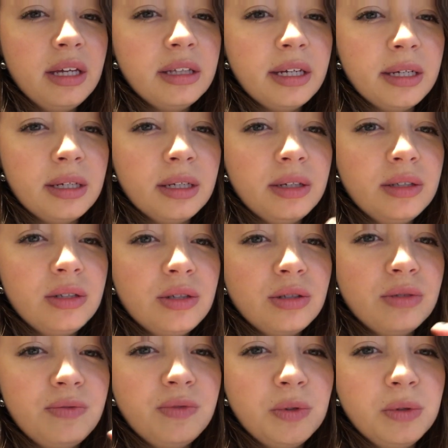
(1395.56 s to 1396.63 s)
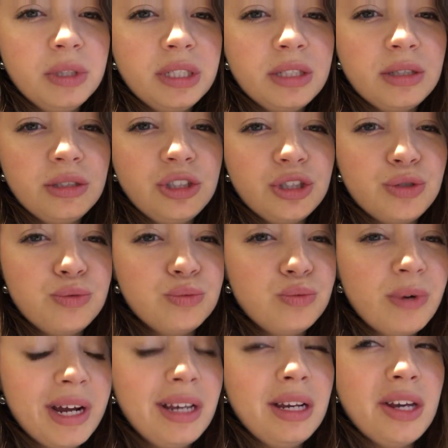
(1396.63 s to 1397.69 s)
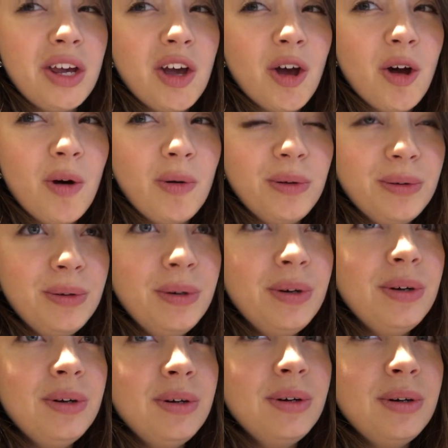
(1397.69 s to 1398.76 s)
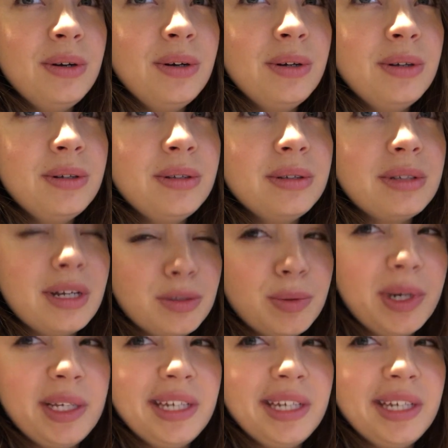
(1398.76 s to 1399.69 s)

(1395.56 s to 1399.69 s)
like to the fullest and just ready to go, that's what I